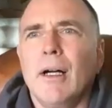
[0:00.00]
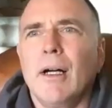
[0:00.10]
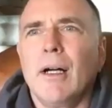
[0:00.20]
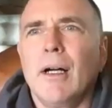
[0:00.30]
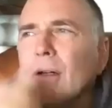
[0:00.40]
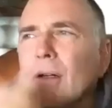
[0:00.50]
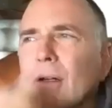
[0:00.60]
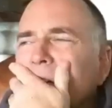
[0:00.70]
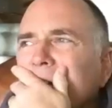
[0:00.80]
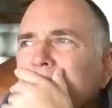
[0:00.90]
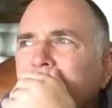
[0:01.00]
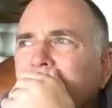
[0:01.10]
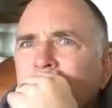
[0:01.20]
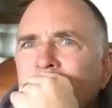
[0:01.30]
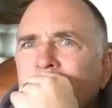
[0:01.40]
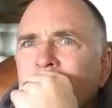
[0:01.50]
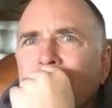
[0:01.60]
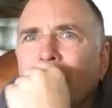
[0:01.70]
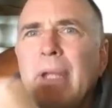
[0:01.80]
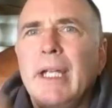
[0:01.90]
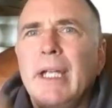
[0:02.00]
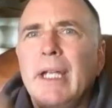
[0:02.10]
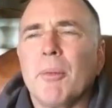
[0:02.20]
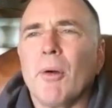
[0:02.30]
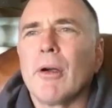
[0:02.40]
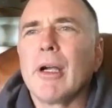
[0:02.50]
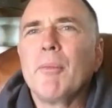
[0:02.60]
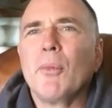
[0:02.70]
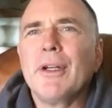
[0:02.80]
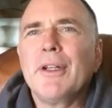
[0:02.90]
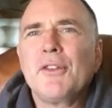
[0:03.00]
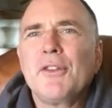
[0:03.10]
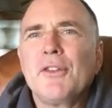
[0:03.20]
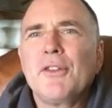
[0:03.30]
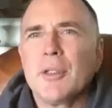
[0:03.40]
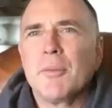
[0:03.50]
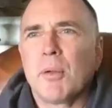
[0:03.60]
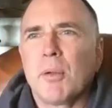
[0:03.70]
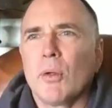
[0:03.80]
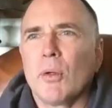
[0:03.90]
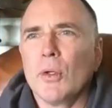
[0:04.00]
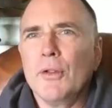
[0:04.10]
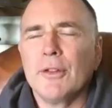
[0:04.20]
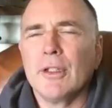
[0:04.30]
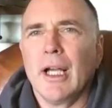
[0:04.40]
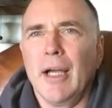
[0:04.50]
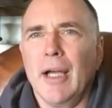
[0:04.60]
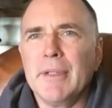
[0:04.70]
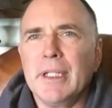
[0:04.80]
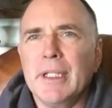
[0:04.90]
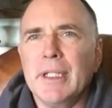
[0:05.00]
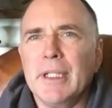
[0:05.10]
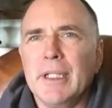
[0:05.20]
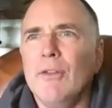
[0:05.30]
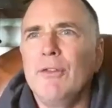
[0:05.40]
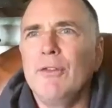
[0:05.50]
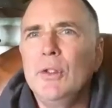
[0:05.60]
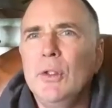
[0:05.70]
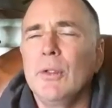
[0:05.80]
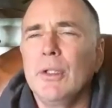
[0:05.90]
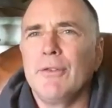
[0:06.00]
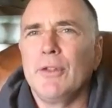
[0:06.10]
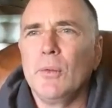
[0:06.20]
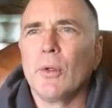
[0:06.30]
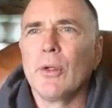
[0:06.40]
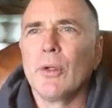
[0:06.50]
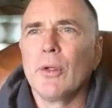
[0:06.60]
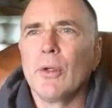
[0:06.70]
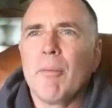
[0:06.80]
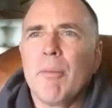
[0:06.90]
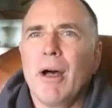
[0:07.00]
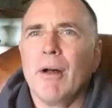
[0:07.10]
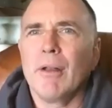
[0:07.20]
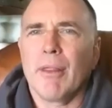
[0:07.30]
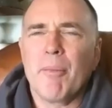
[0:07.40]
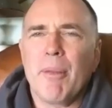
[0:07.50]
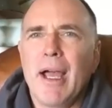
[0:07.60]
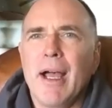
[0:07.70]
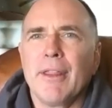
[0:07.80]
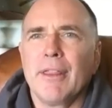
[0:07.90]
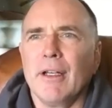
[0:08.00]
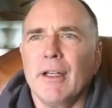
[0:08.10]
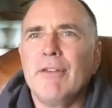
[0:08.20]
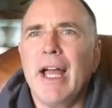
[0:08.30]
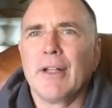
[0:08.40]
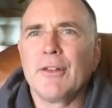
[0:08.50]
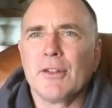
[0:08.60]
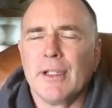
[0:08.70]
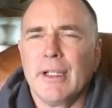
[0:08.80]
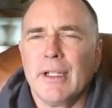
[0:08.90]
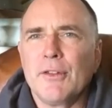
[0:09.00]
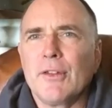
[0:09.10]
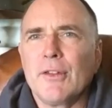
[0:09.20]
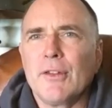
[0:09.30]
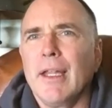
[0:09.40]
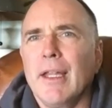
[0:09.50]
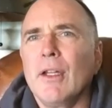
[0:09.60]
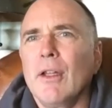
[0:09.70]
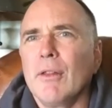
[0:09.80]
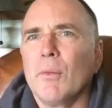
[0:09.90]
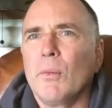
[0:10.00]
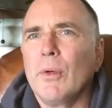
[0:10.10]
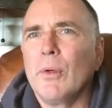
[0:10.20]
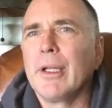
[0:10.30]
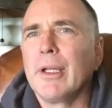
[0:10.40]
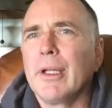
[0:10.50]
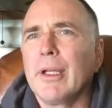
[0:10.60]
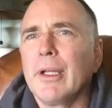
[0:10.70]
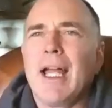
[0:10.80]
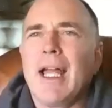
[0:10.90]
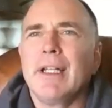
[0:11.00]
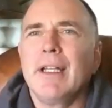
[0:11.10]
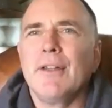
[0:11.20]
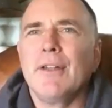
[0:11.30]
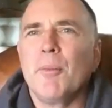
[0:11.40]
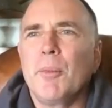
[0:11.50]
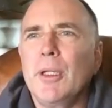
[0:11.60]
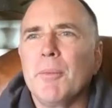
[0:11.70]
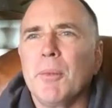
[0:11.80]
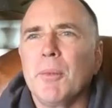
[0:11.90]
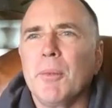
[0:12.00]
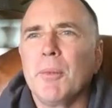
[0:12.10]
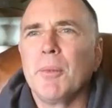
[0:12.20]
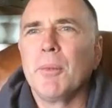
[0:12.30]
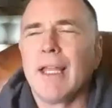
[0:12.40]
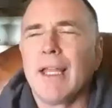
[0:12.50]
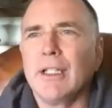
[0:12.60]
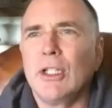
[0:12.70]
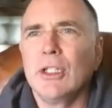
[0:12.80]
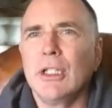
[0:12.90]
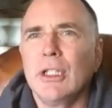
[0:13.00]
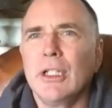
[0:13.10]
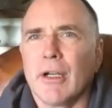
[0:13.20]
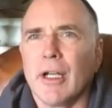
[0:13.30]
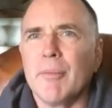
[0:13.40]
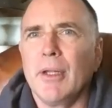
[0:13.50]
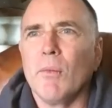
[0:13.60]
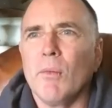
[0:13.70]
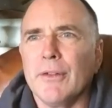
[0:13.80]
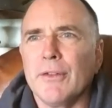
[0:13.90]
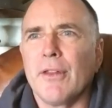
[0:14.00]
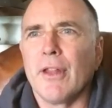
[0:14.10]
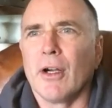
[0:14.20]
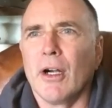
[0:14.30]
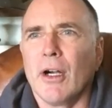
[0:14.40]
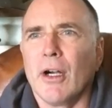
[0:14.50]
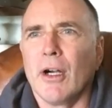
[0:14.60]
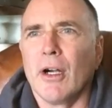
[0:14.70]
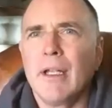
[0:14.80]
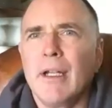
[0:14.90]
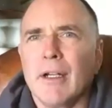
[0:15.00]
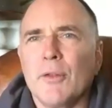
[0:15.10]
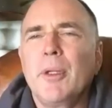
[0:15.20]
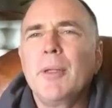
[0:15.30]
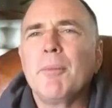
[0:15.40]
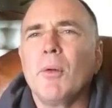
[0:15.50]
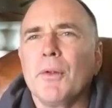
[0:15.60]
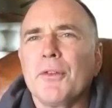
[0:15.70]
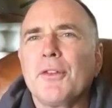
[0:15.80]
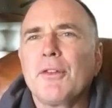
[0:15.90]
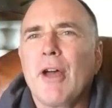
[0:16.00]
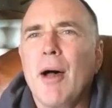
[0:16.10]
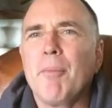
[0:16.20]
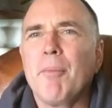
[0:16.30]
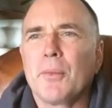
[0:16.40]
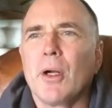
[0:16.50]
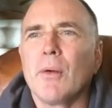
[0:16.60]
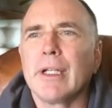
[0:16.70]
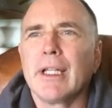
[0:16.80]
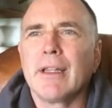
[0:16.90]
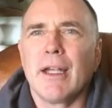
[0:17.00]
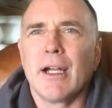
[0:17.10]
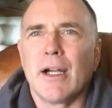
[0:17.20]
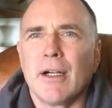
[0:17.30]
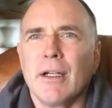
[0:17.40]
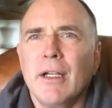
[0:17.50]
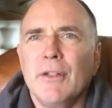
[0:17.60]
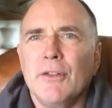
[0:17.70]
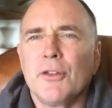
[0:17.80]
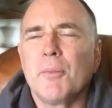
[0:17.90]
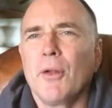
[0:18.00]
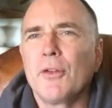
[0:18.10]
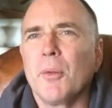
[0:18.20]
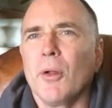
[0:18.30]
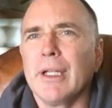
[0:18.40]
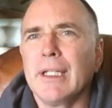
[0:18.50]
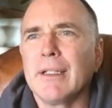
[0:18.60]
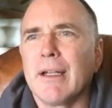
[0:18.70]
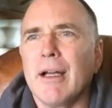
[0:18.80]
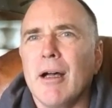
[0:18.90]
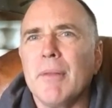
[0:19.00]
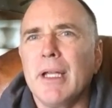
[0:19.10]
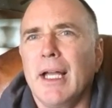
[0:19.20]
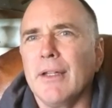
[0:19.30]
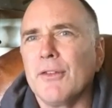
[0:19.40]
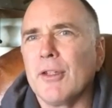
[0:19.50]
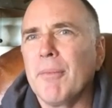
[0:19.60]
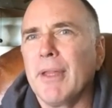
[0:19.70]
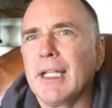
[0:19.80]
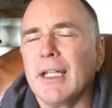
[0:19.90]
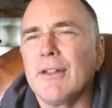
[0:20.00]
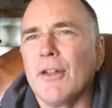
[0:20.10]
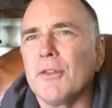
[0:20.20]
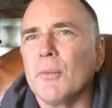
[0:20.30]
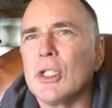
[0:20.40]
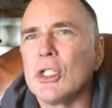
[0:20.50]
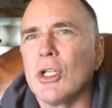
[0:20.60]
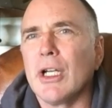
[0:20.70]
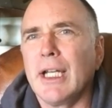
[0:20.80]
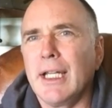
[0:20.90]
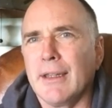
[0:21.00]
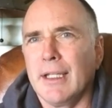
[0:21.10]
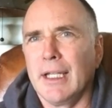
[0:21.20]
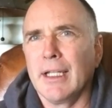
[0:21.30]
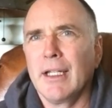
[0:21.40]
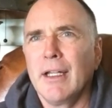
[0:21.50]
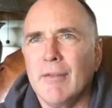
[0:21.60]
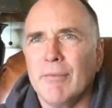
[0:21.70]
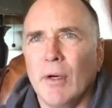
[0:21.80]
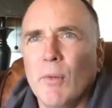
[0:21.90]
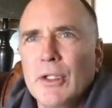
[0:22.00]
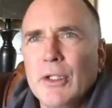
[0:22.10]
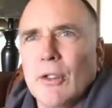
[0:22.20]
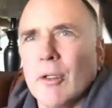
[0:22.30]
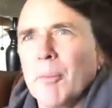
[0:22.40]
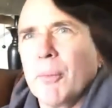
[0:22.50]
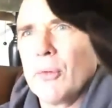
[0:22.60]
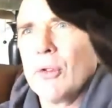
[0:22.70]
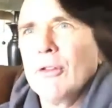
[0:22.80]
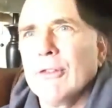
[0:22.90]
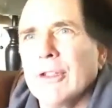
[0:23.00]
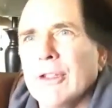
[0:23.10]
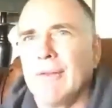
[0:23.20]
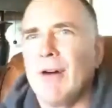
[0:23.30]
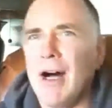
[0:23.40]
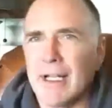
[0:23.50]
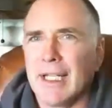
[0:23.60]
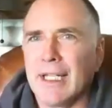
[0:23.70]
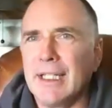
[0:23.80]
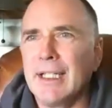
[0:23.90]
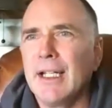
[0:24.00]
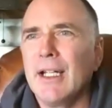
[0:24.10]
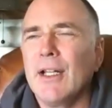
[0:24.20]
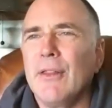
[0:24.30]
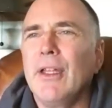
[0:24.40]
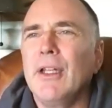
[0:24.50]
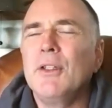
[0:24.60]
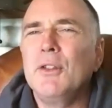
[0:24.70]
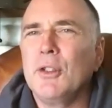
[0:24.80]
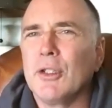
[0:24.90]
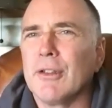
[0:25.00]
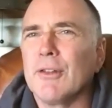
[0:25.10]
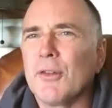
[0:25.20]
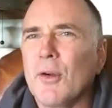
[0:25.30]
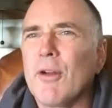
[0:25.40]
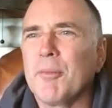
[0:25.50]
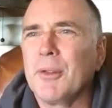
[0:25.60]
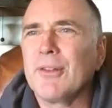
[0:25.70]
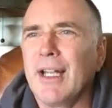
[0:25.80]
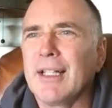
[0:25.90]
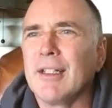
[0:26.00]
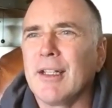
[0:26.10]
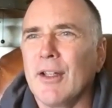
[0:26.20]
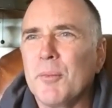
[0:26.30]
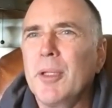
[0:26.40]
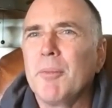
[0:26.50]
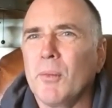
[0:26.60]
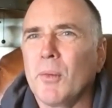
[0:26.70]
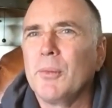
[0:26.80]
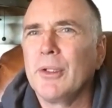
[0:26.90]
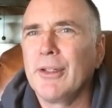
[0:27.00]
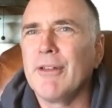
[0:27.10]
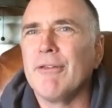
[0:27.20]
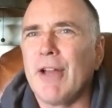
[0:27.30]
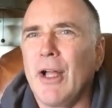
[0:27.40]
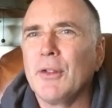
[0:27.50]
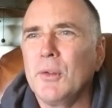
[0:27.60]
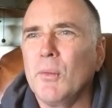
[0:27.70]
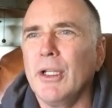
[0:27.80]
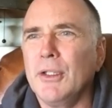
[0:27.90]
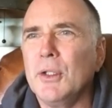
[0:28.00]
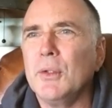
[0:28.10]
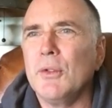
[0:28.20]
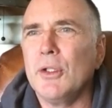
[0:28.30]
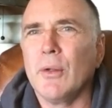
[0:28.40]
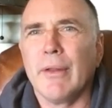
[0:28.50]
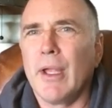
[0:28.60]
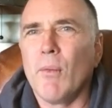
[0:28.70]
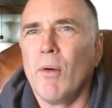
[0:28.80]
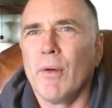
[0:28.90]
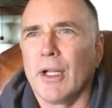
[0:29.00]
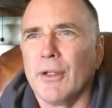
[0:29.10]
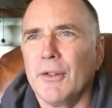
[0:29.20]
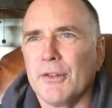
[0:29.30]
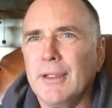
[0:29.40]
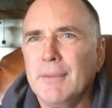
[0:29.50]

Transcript: I'll go again. Make your program recession proof. I mean, if you really go about the path of excellence, then really what's going to happen is the people who aren't that good are going to be the ones that are hurting, because people will stop throwing their disposable income at something that doesn't return anything. But when you're a proven commodity, then you're sort of protected because people will really value what you do and they won't want to lose